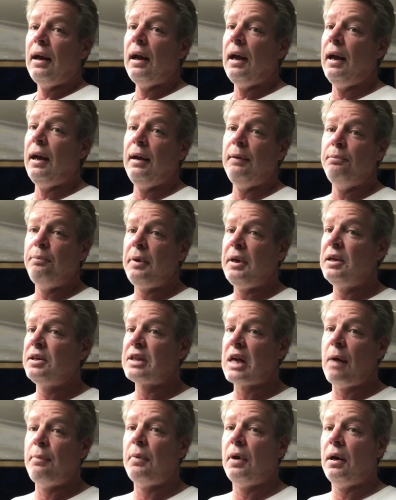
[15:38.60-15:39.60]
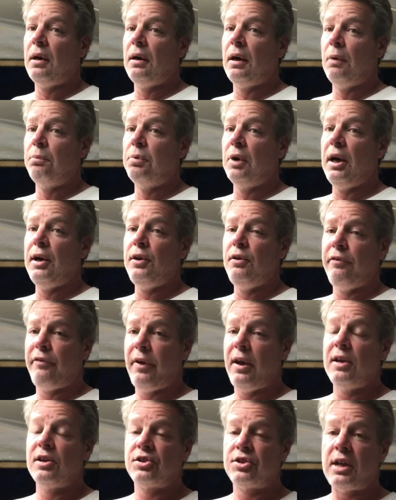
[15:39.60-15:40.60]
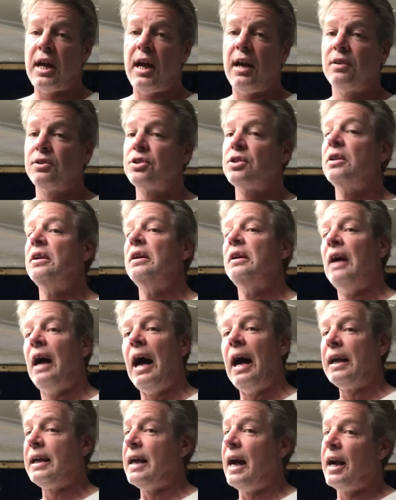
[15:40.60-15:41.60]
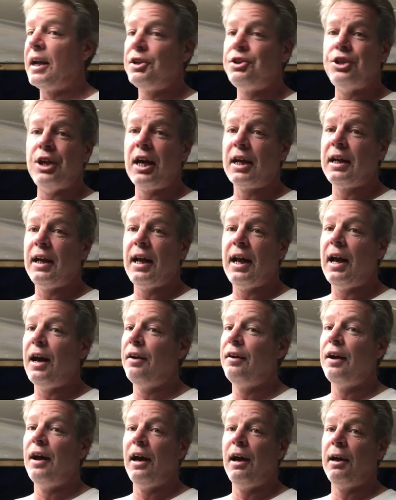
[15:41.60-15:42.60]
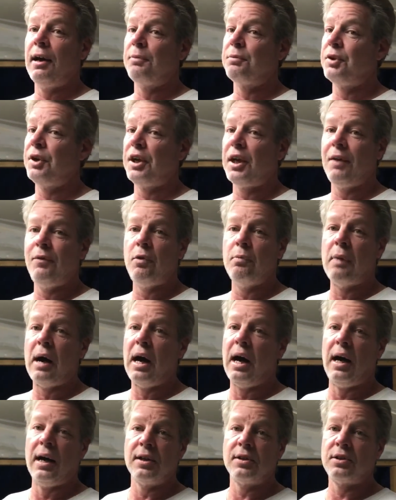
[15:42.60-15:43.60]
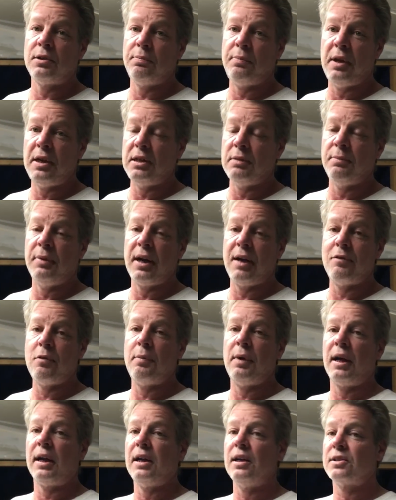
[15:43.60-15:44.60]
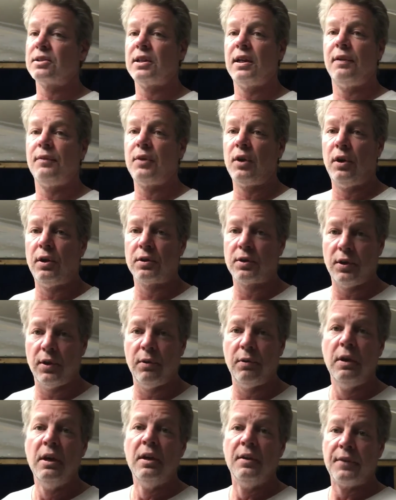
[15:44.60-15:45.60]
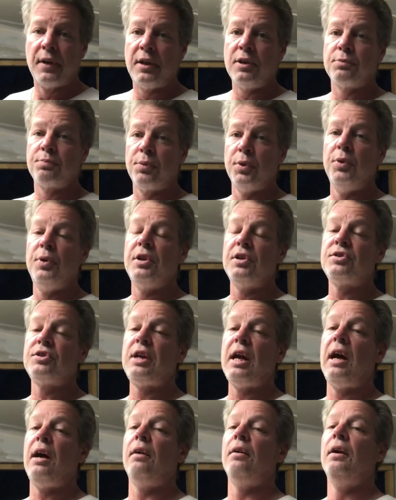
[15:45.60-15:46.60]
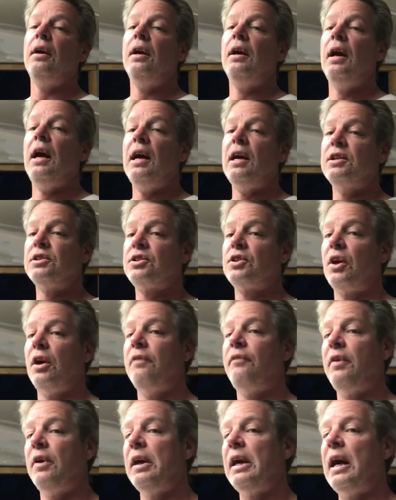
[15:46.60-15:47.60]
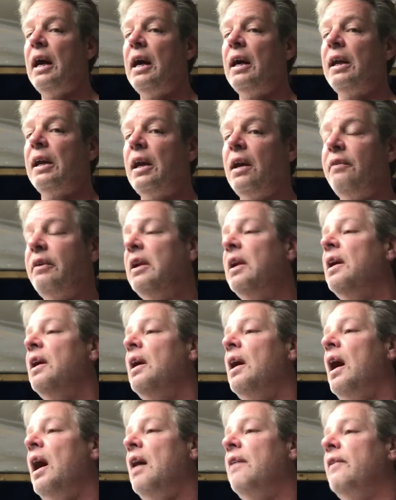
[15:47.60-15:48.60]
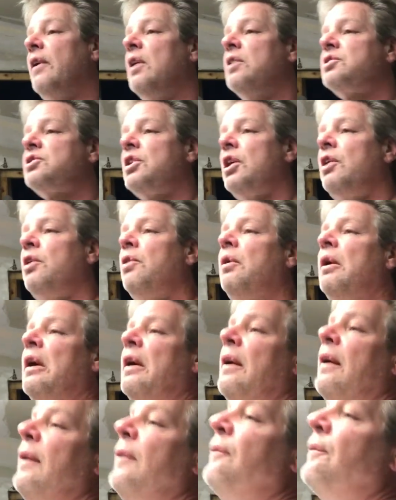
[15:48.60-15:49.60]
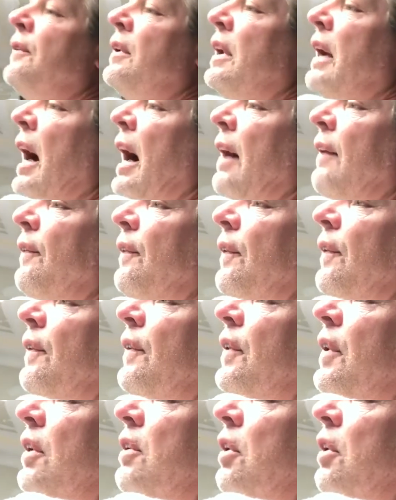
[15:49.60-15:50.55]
and being I'm a brand new fan of stouts, I got to check it out. I'm going to give you my honest opinion. But everybody else that I've talked to that has brewed his stout has thought very highly of it. I've also got the